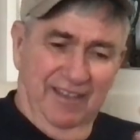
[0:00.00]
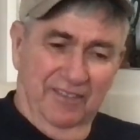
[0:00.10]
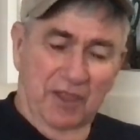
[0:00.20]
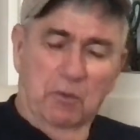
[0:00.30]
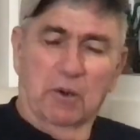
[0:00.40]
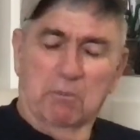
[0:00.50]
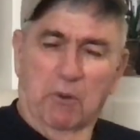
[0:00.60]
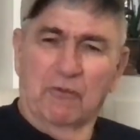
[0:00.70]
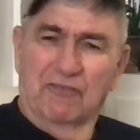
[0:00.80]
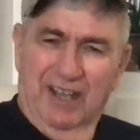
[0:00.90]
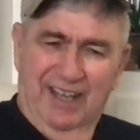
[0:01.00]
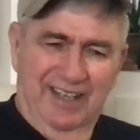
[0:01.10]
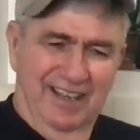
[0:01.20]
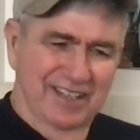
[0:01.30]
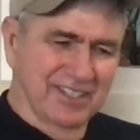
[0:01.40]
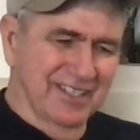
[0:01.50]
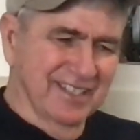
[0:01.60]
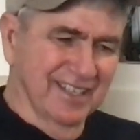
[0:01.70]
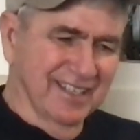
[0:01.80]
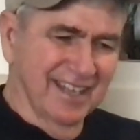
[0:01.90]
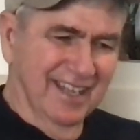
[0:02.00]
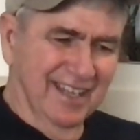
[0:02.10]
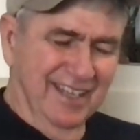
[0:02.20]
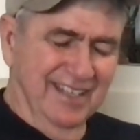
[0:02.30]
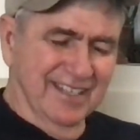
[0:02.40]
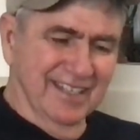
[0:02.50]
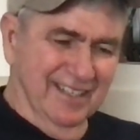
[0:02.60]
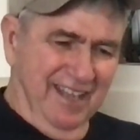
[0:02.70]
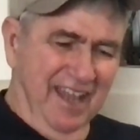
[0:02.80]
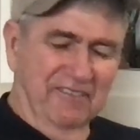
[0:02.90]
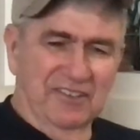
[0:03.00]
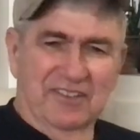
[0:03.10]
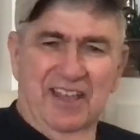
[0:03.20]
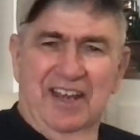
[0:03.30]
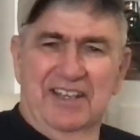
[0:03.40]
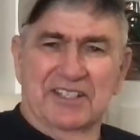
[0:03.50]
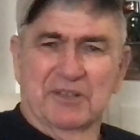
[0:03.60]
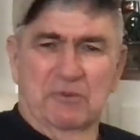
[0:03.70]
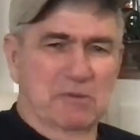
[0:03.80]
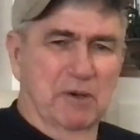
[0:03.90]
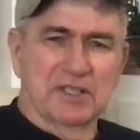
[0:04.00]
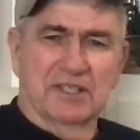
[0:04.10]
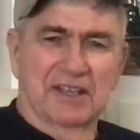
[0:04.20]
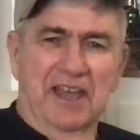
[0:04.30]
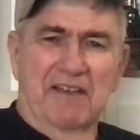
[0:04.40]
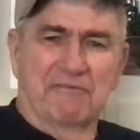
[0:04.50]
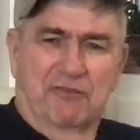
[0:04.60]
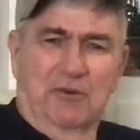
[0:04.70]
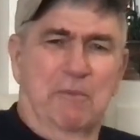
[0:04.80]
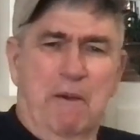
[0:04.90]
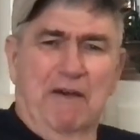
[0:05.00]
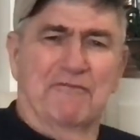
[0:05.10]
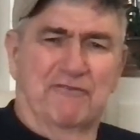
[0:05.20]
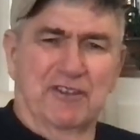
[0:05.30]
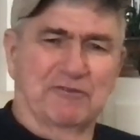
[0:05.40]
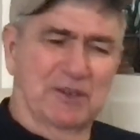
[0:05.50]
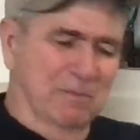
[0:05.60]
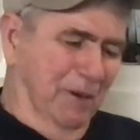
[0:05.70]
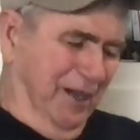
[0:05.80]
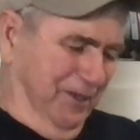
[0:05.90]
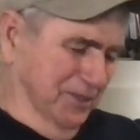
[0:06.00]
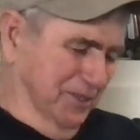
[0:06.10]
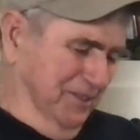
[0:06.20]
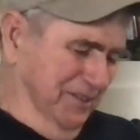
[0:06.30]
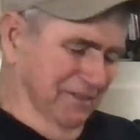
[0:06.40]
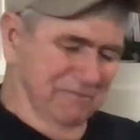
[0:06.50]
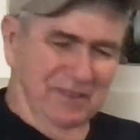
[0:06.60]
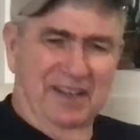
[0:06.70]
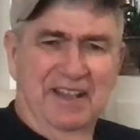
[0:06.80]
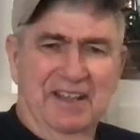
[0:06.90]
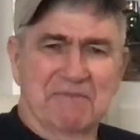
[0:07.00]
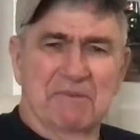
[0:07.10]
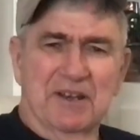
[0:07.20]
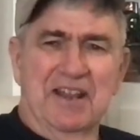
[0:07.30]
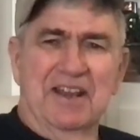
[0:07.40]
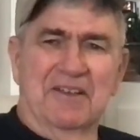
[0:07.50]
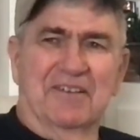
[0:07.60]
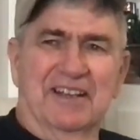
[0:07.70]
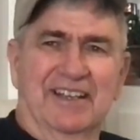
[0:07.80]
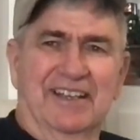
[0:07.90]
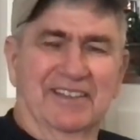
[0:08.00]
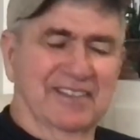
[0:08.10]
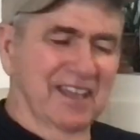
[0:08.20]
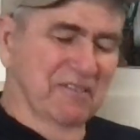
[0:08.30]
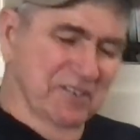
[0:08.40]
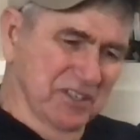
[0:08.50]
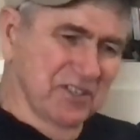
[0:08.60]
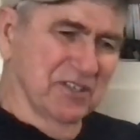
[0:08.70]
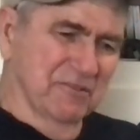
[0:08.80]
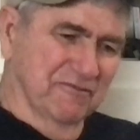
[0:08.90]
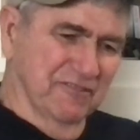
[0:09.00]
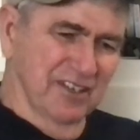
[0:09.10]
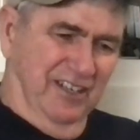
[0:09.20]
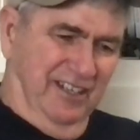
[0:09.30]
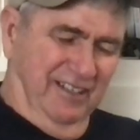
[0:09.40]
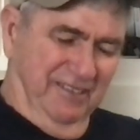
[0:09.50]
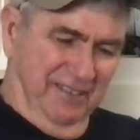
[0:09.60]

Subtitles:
They work both fine. And he said, after that, we must have laughed for about 50 miles. But anyway, that was so funny.